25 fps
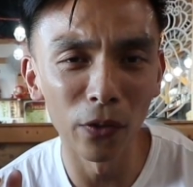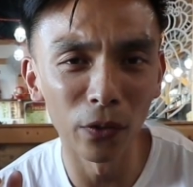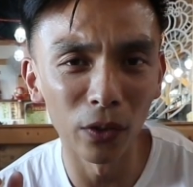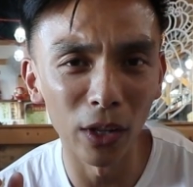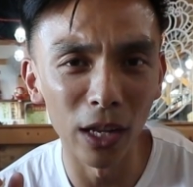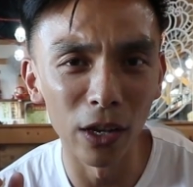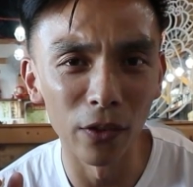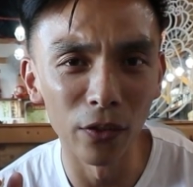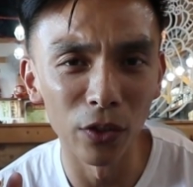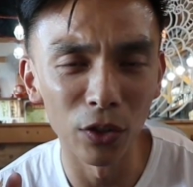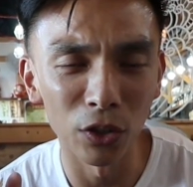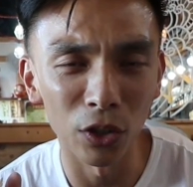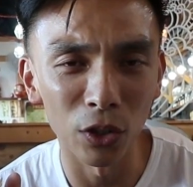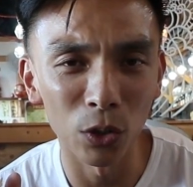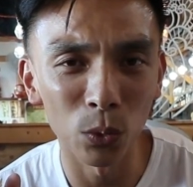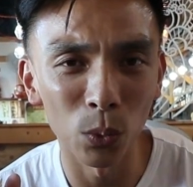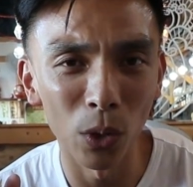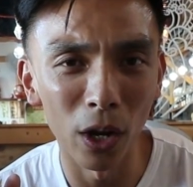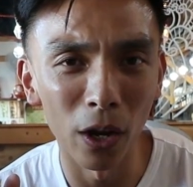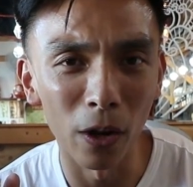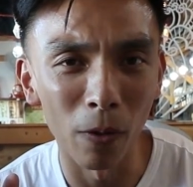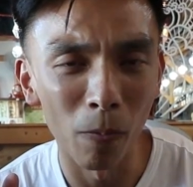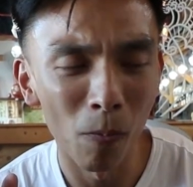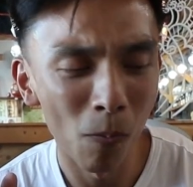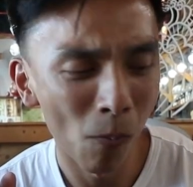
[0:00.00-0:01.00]
flavors as
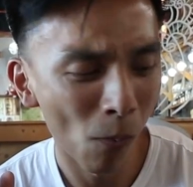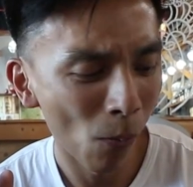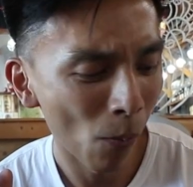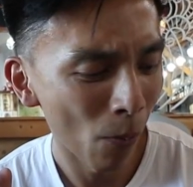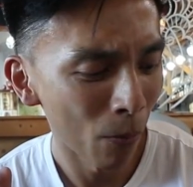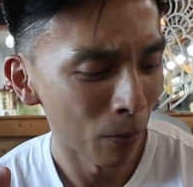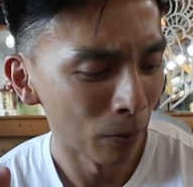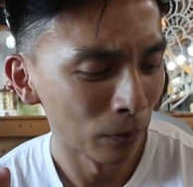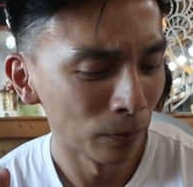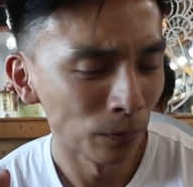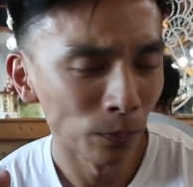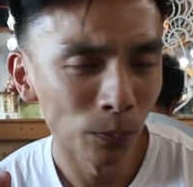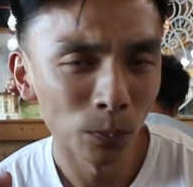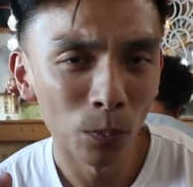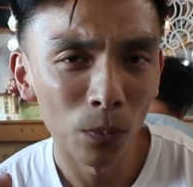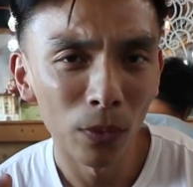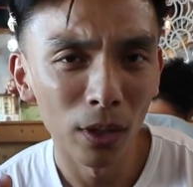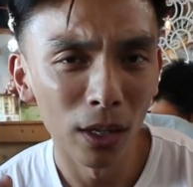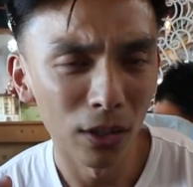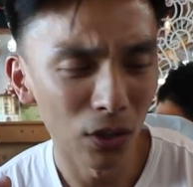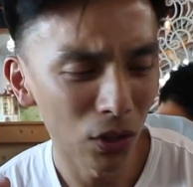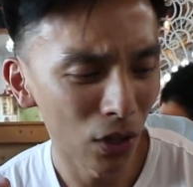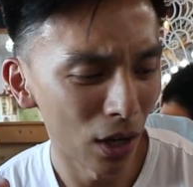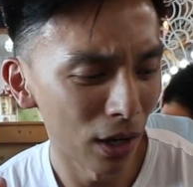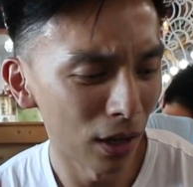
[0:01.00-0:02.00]
well.
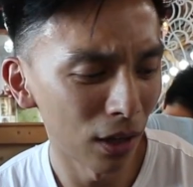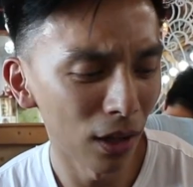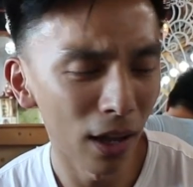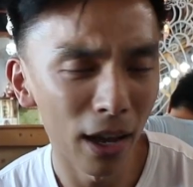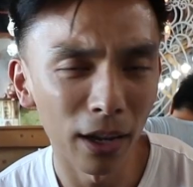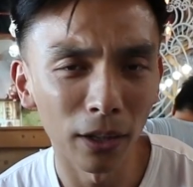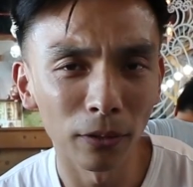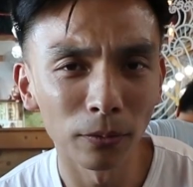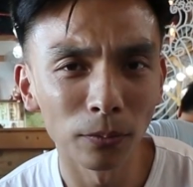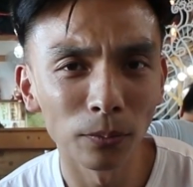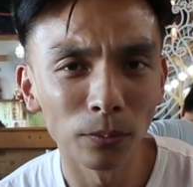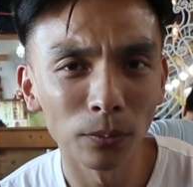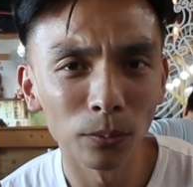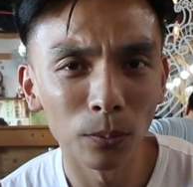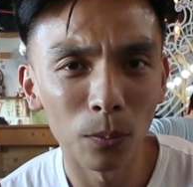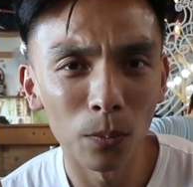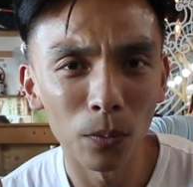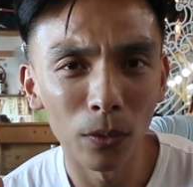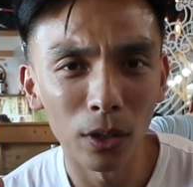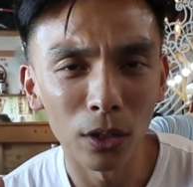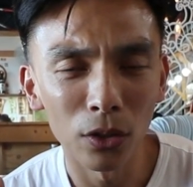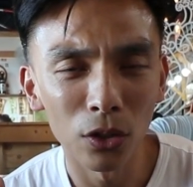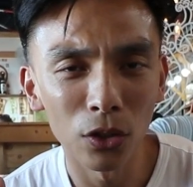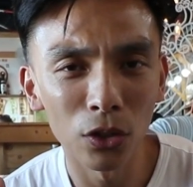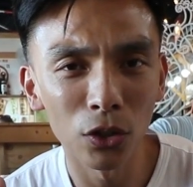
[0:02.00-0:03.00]
It's kind of like
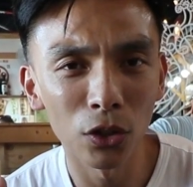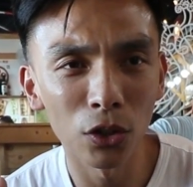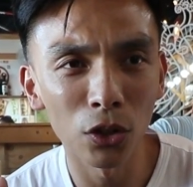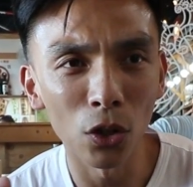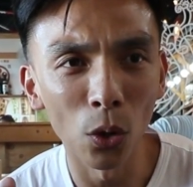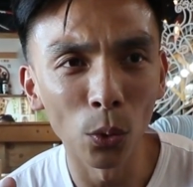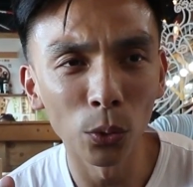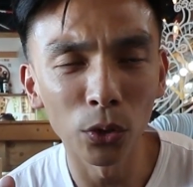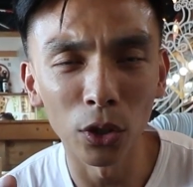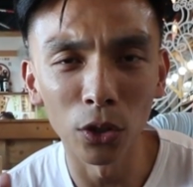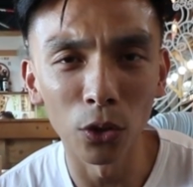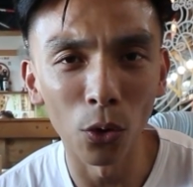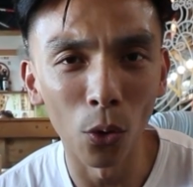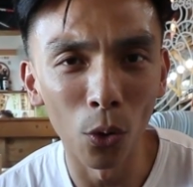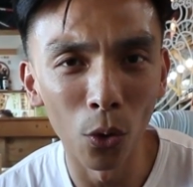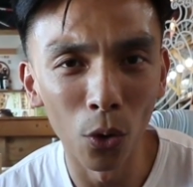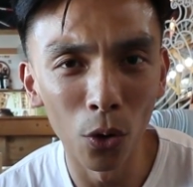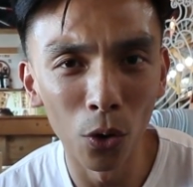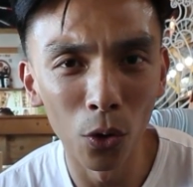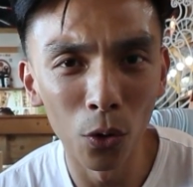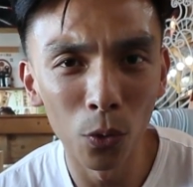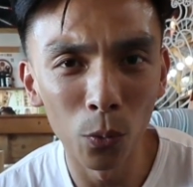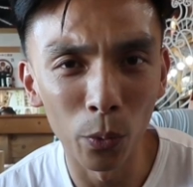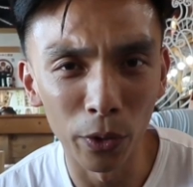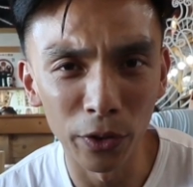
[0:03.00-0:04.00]
salted
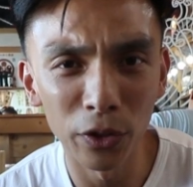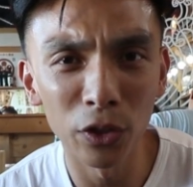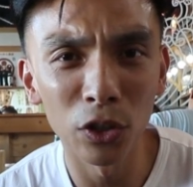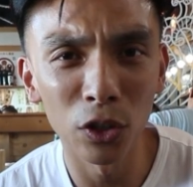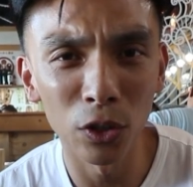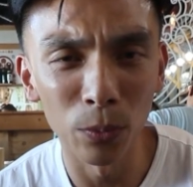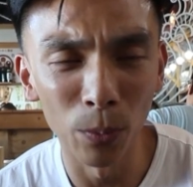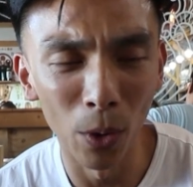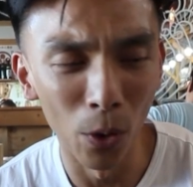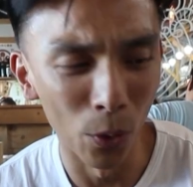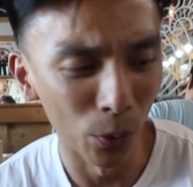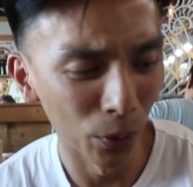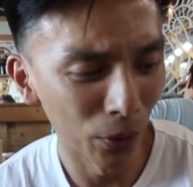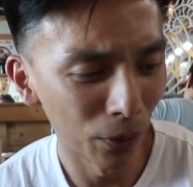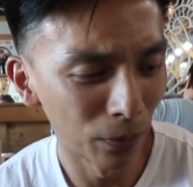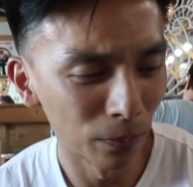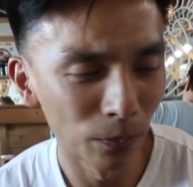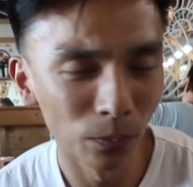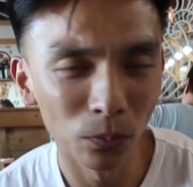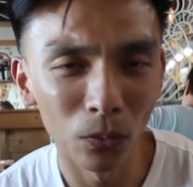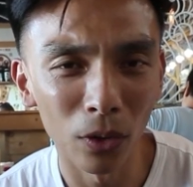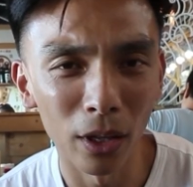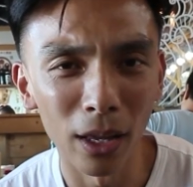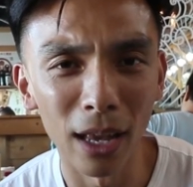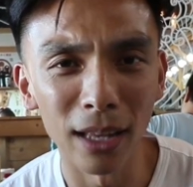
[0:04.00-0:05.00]
oil with smoke.
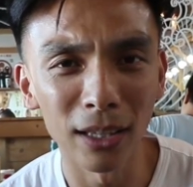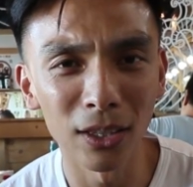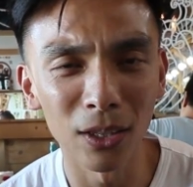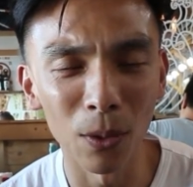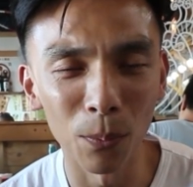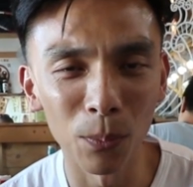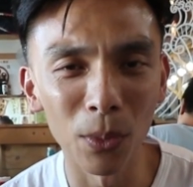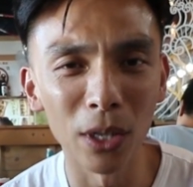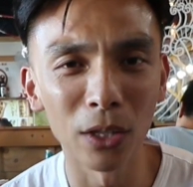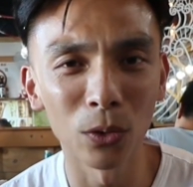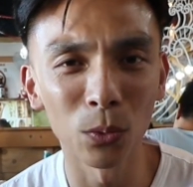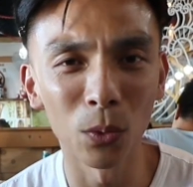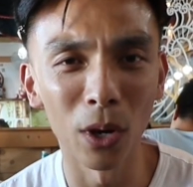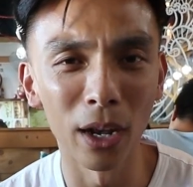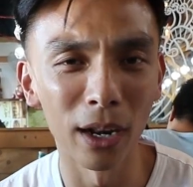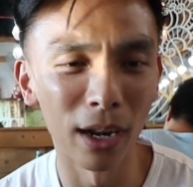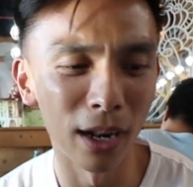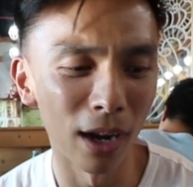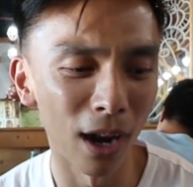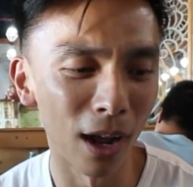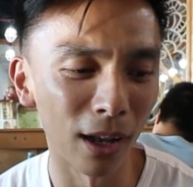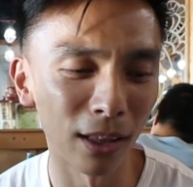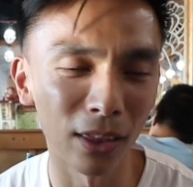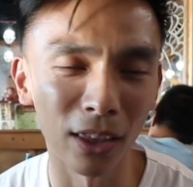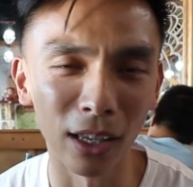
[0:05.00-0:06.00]
That's the best way
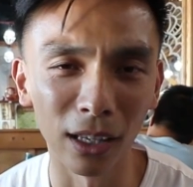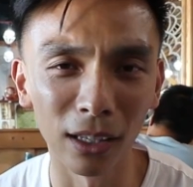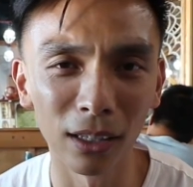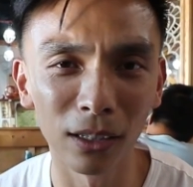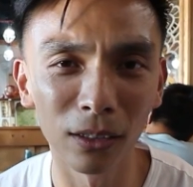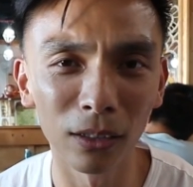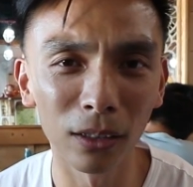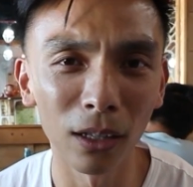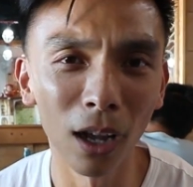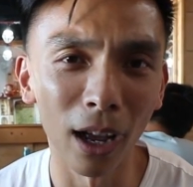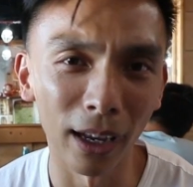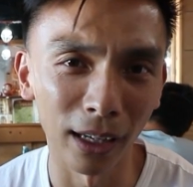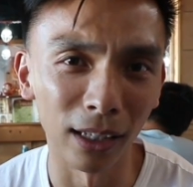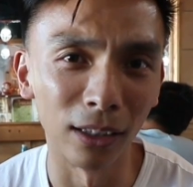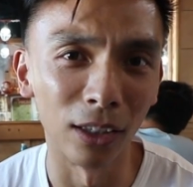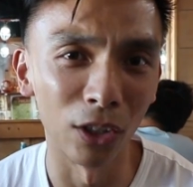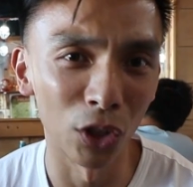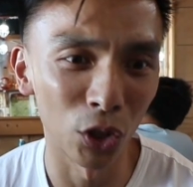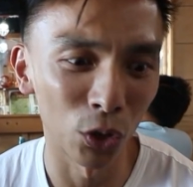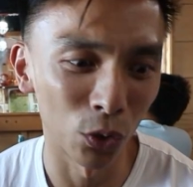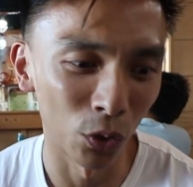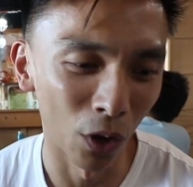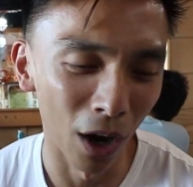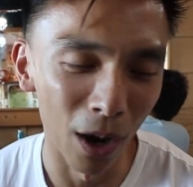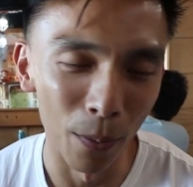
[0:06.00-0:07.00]
that I think I can
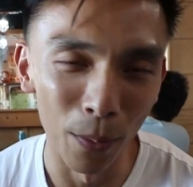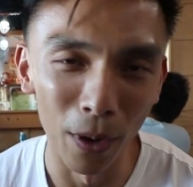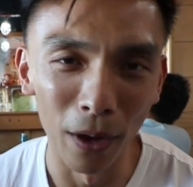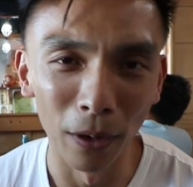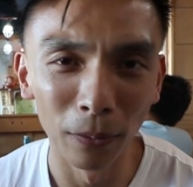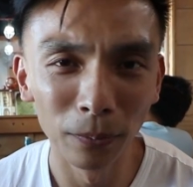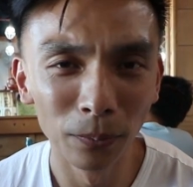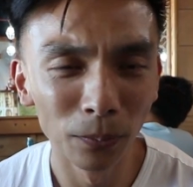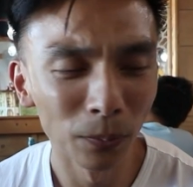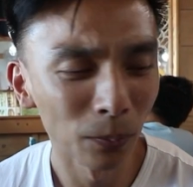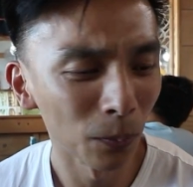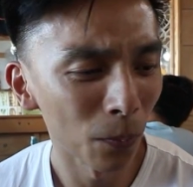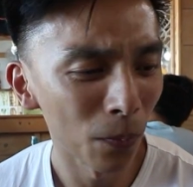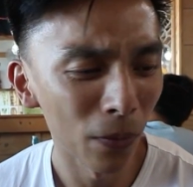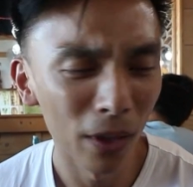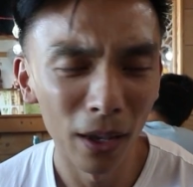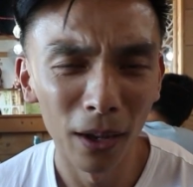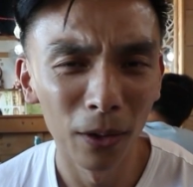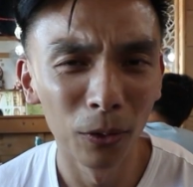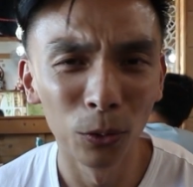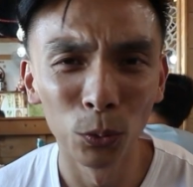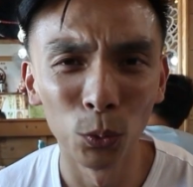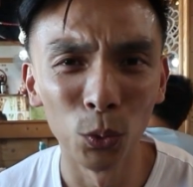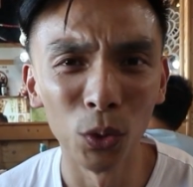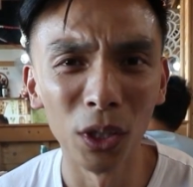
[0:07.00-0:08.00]
describe
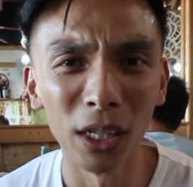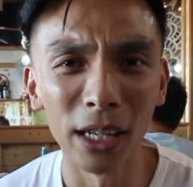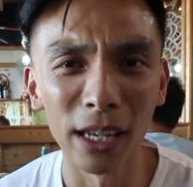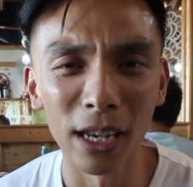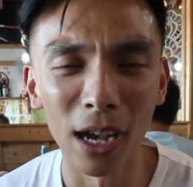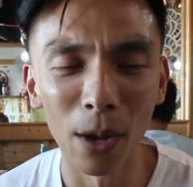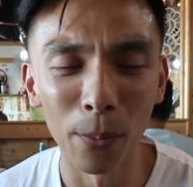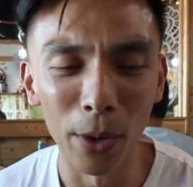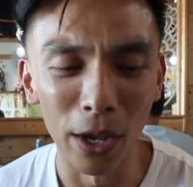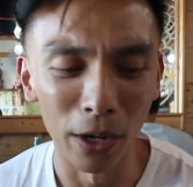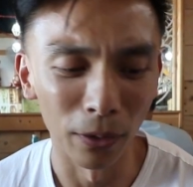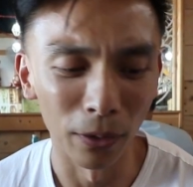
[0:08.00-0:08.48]
it. Really yummy.